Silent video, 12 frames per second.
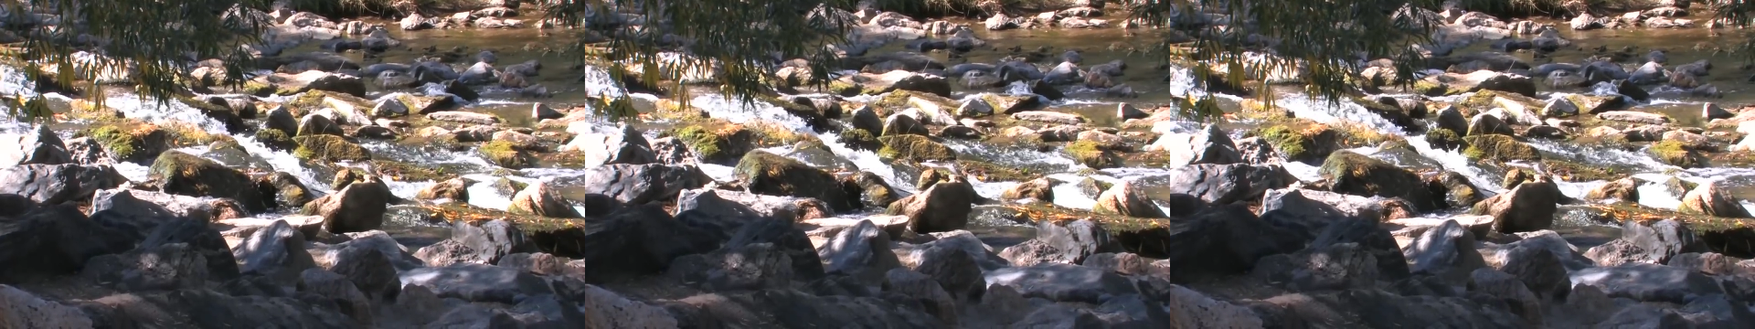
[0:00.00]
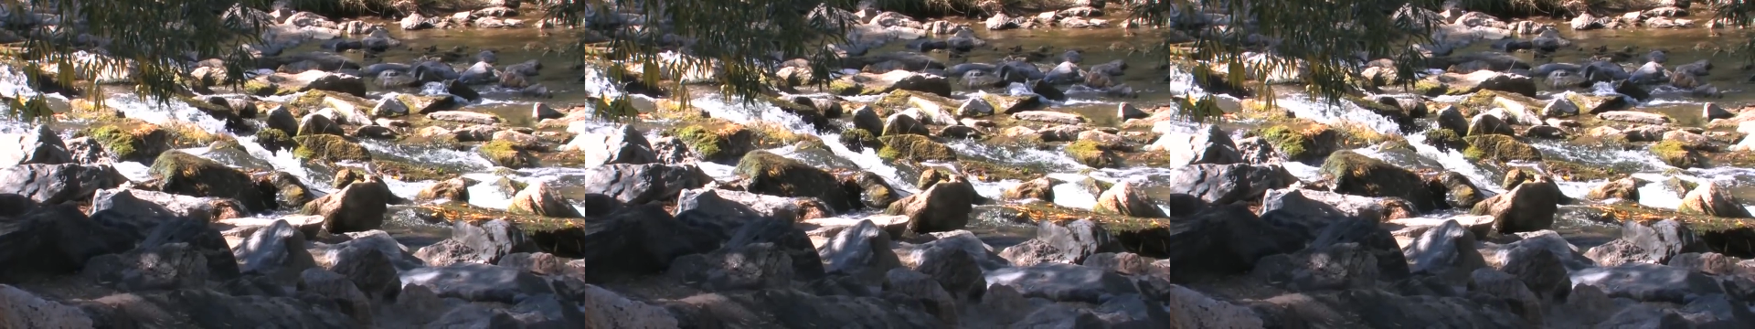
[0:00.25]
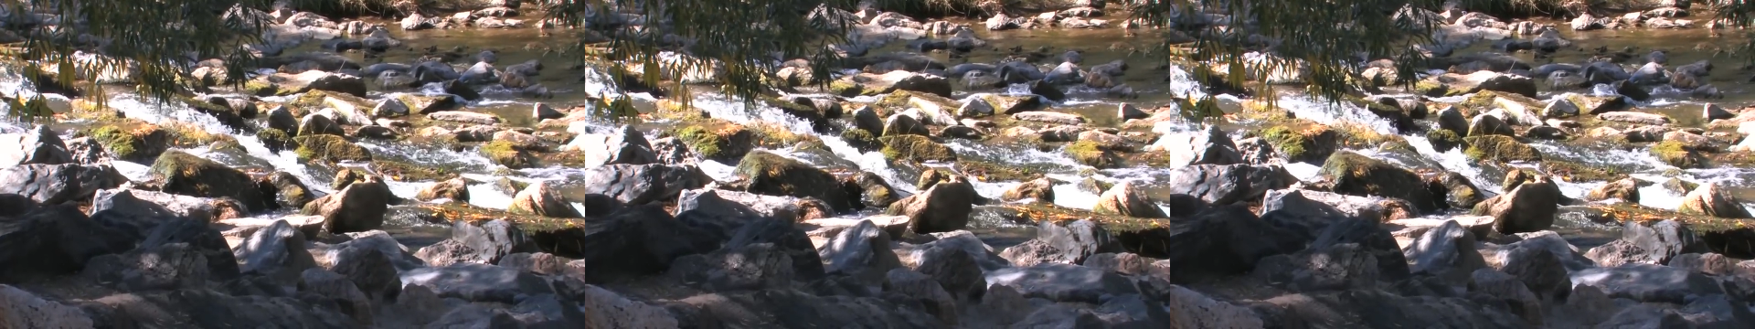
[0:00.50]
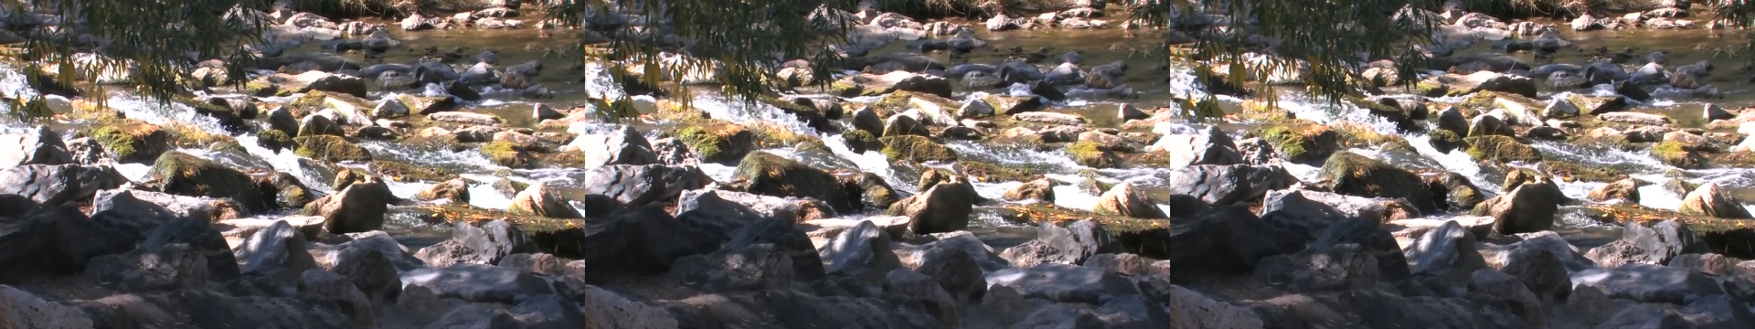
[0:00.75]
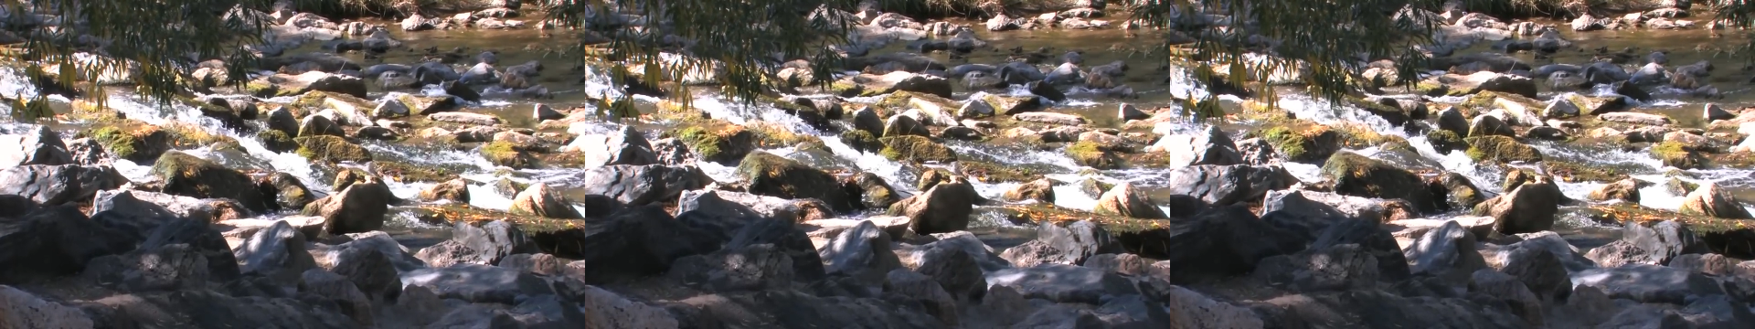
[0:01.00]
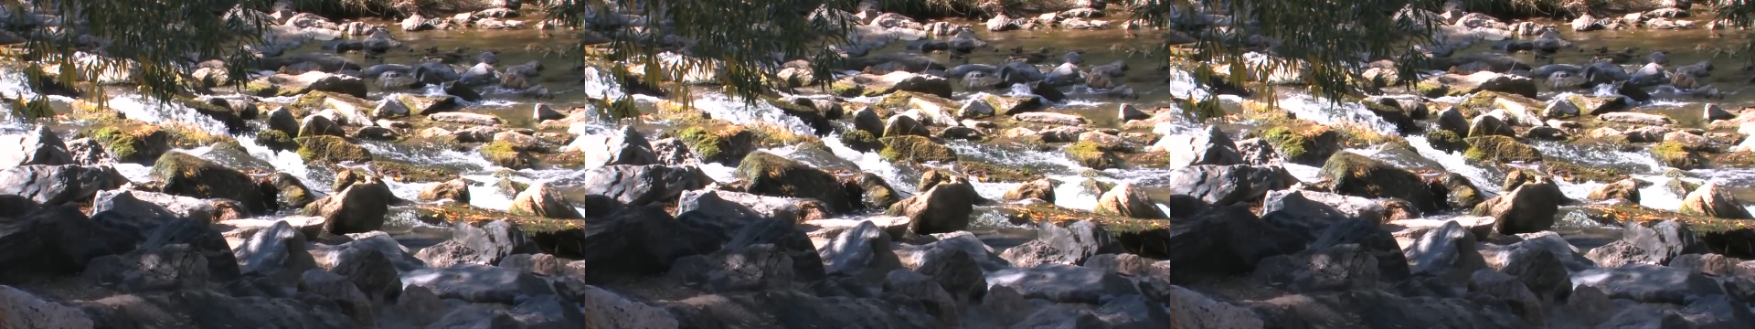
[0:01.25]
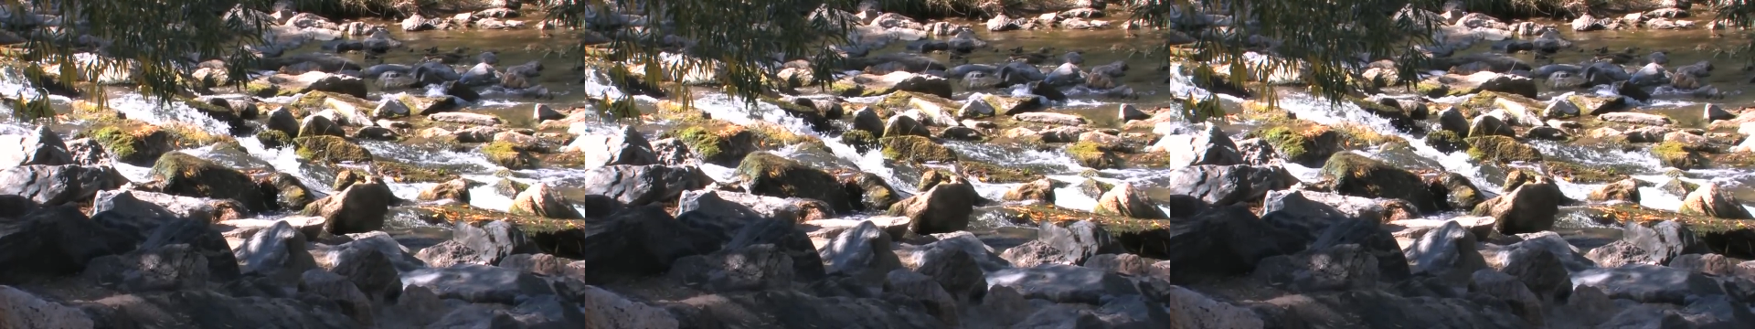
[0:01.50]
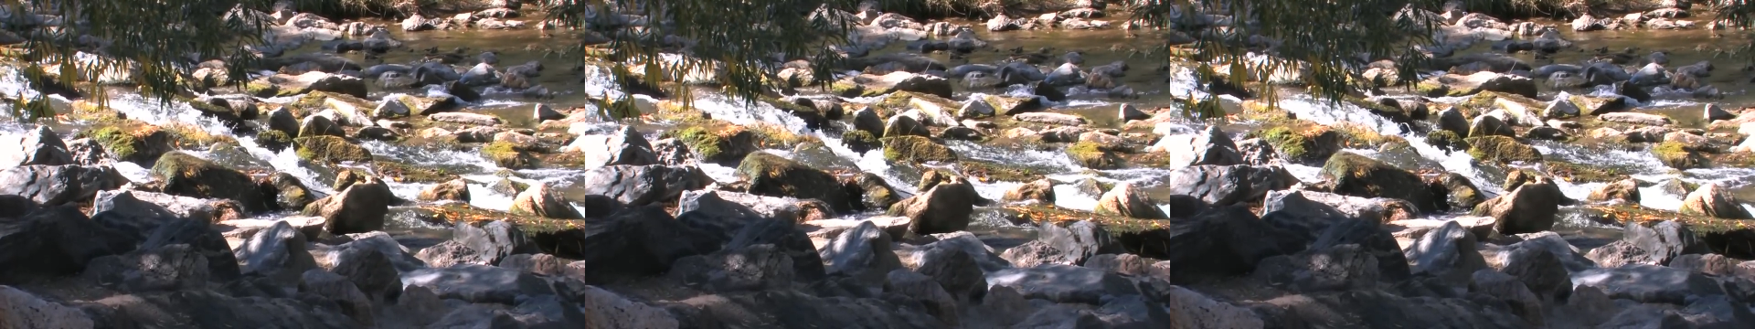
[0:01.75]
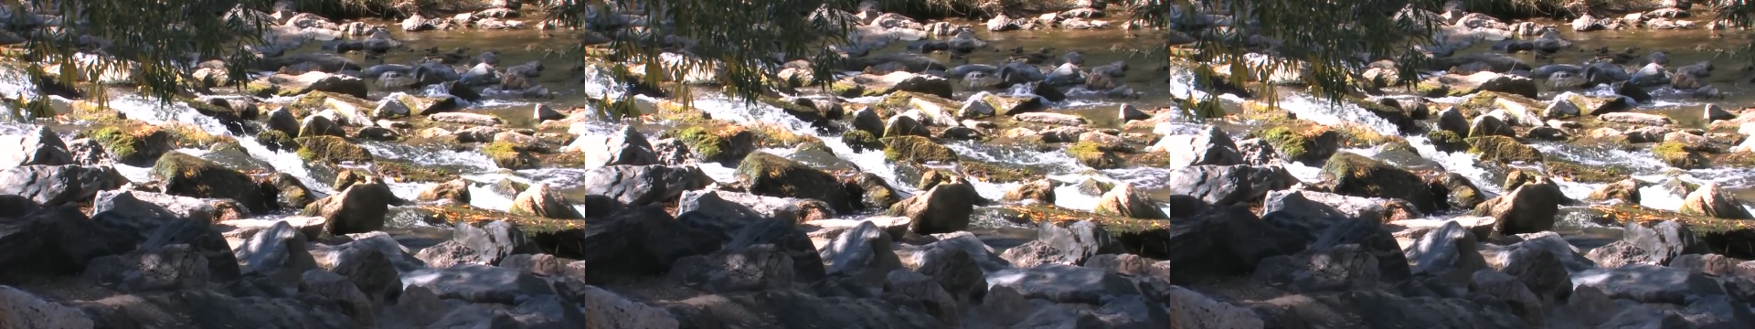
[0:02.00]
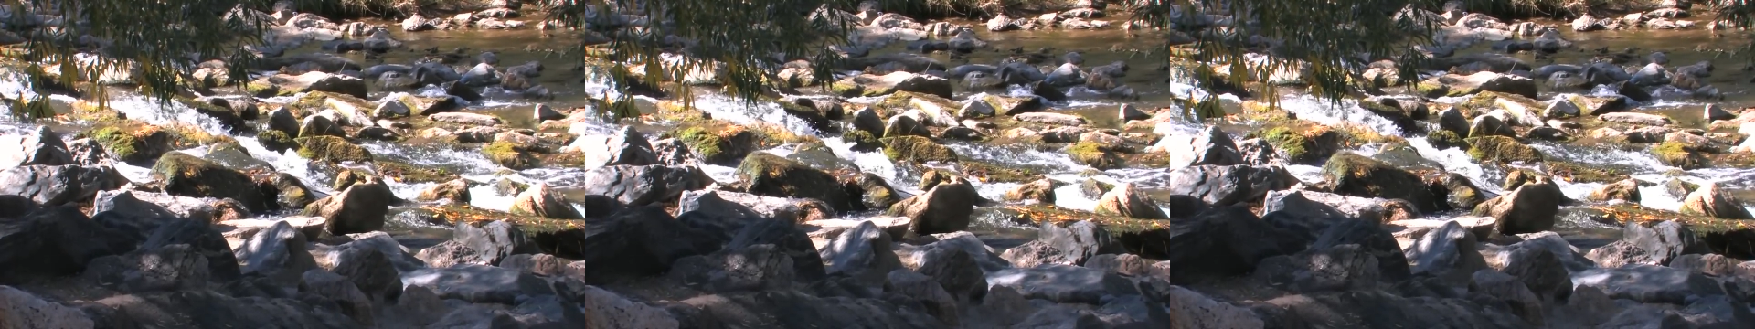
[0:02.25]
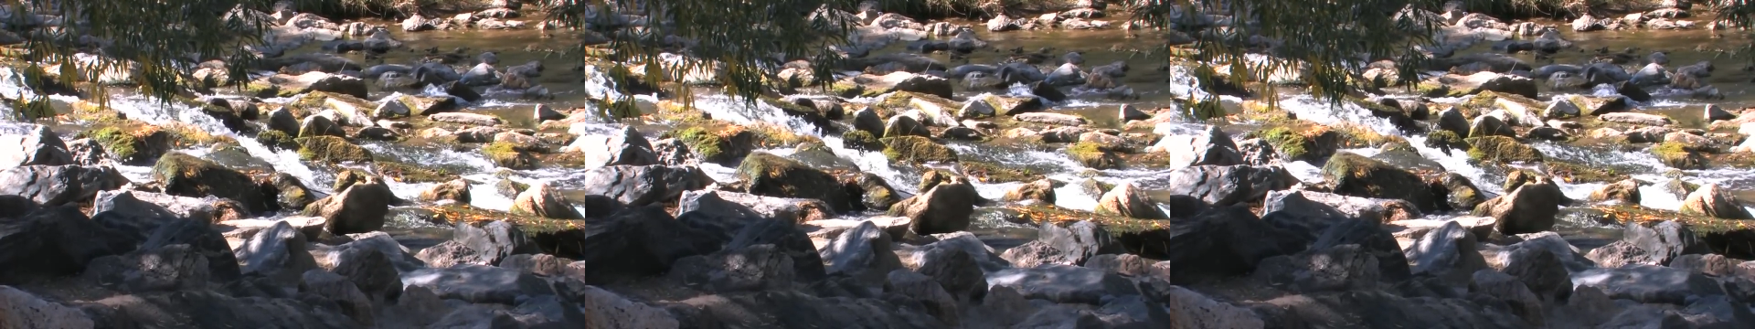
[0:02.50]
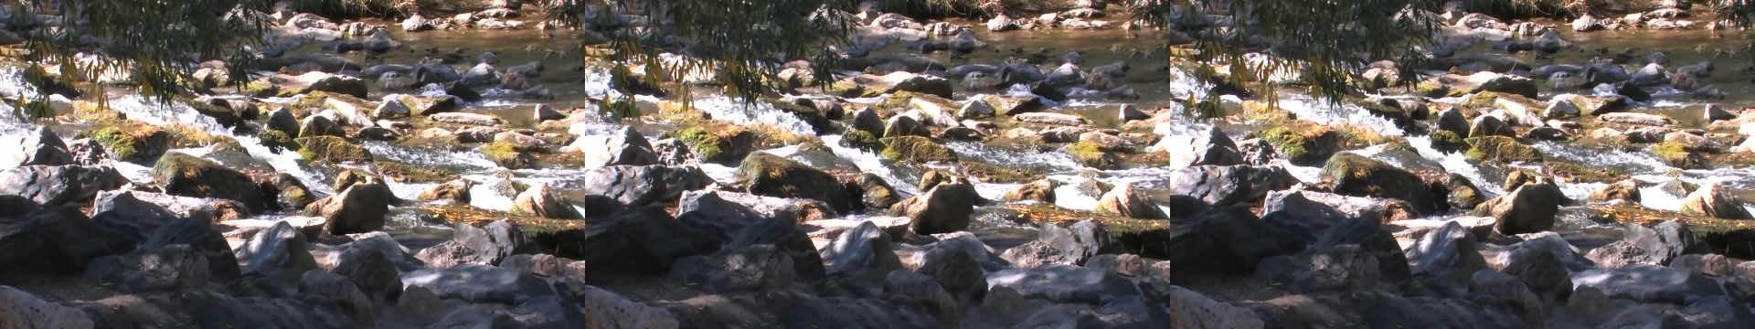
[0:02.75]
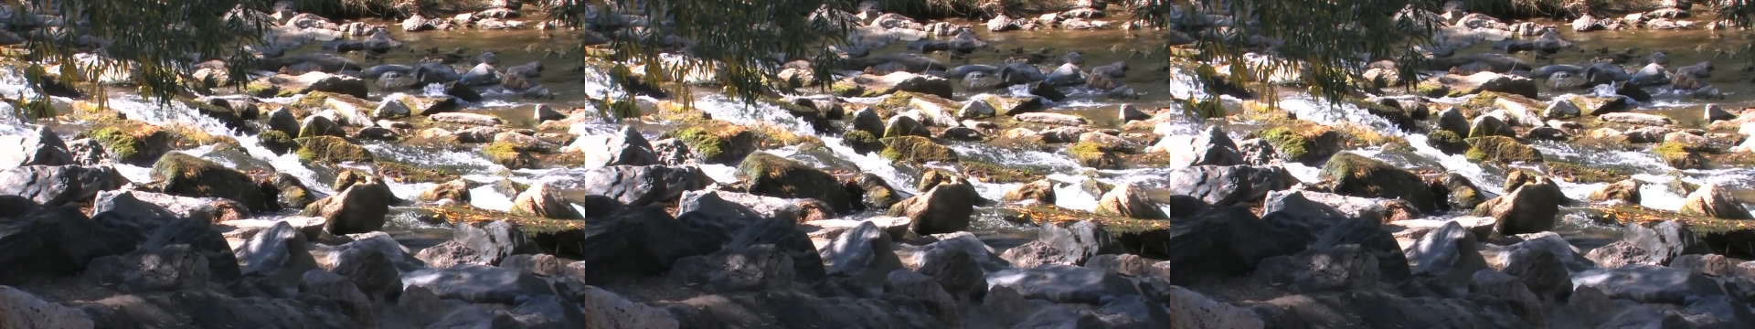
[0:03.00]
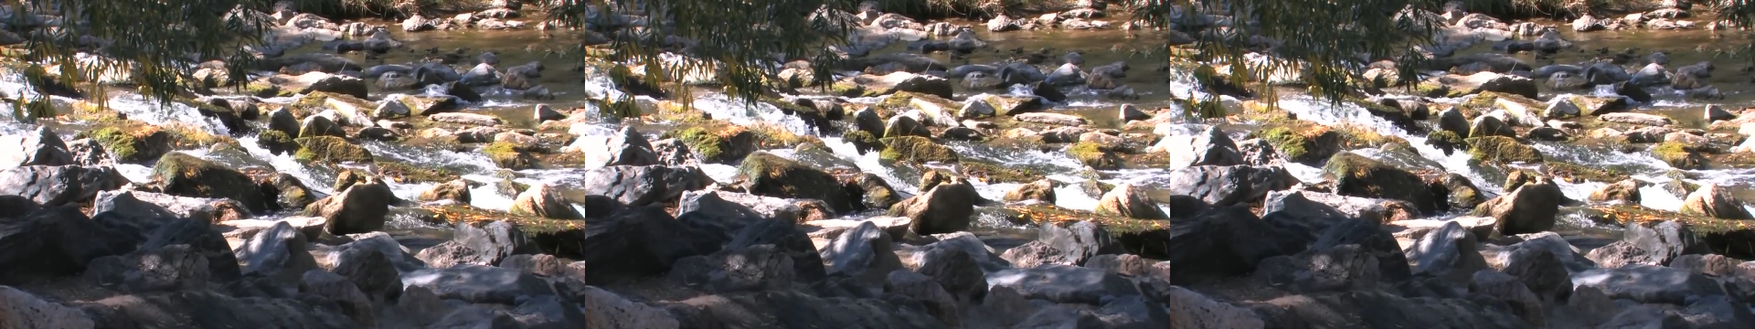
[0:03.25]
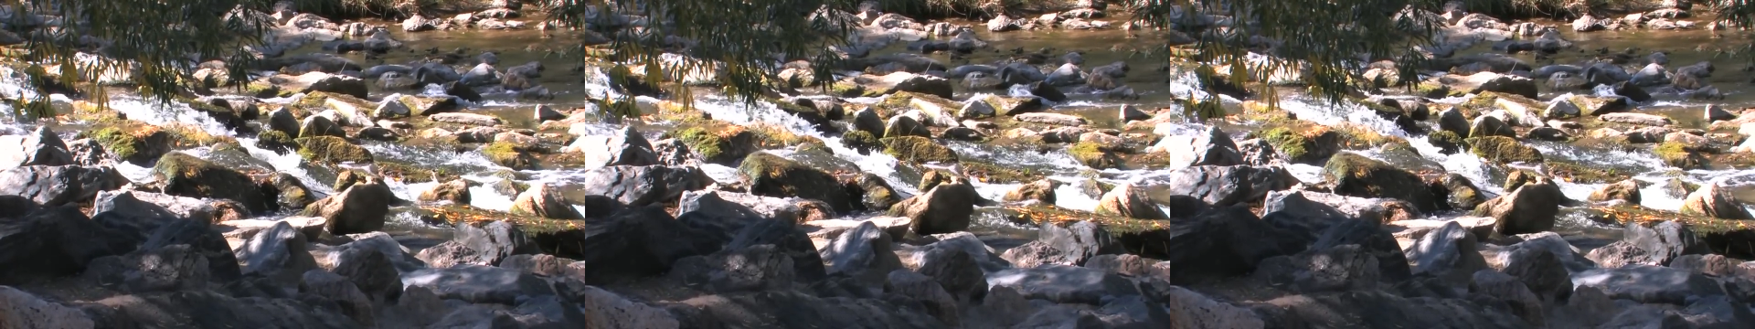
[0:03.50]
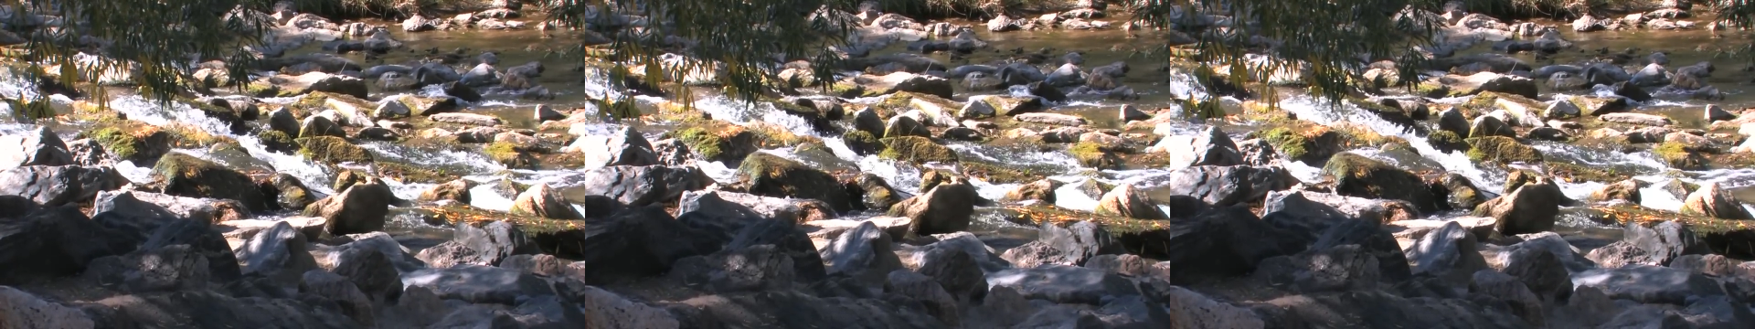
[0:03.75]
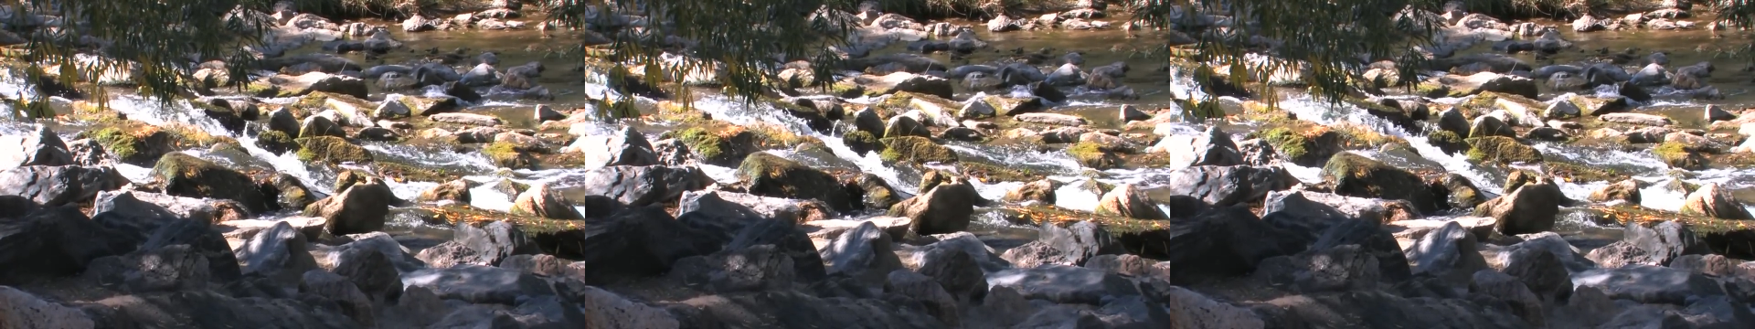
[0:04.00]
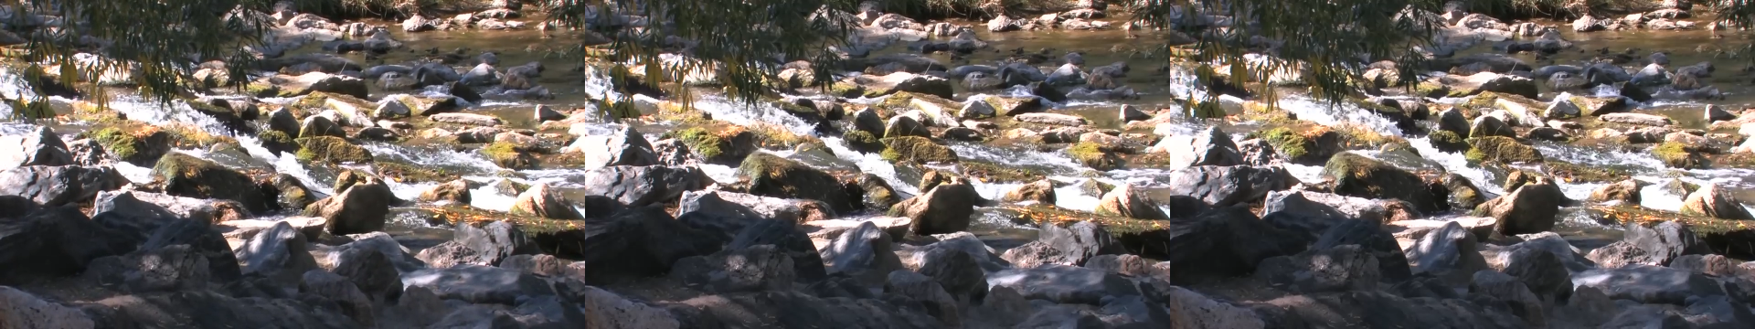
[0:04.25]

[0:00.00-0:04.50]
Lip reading: No face is visible, so there are no lips to read.